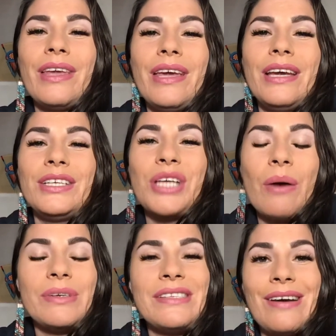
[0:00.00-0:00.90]
She
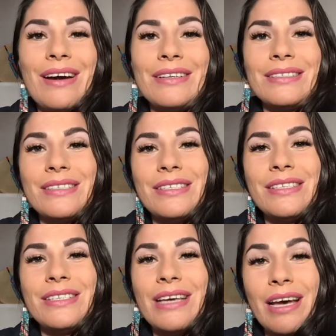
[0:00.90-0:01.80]
always taught us
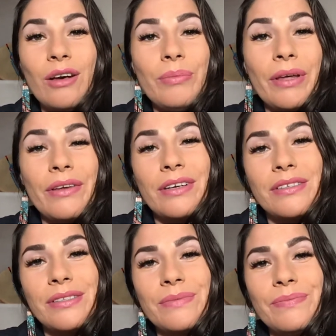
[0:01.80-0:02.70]
to help
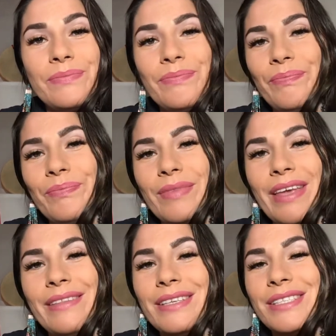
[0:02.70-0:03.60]
others.
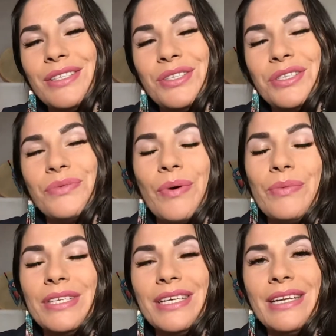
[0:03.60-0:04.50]
And this is just what
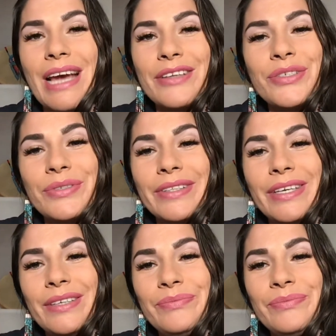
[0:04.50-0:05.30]
we did naturally.